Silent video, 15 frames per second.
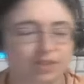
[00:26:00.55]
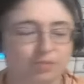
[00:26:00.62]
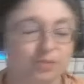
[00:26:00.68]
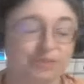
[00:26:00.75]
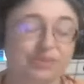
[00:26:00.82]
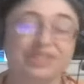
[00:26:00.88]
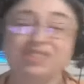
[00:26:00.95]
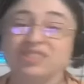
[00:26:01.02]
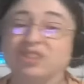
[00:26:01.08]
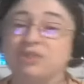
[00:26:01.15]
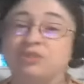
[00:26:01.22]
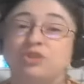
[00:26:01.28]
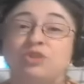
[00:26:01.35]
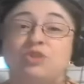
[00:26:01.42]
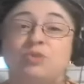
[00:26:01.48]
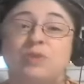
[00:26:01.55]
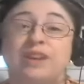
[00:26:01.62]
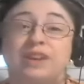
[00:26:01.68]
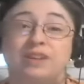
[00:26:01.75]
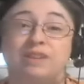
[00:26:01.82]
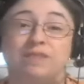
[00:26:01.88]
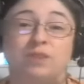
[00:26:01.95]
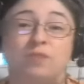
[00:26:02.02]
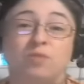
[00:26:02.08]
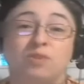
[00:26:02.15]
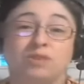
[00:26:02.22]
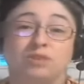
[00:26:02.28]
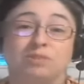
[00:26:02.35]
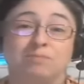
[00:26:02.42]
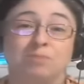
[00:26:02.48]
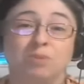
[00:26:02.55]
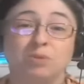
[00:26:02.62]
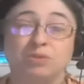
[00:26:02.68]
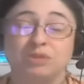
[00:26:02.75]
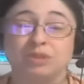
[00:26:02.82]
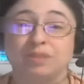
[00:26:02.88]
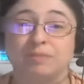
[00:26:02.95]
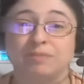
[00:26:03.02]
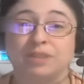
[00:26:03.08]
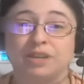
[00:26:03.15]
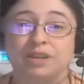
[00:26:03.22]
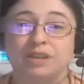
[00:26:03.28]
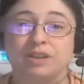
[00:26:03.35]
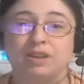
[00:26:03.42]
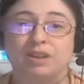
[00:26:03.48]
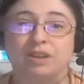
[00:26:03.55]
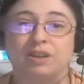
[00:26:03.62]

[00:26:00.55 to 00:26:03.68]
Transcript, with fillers: Well, this tells you if I want to mold something,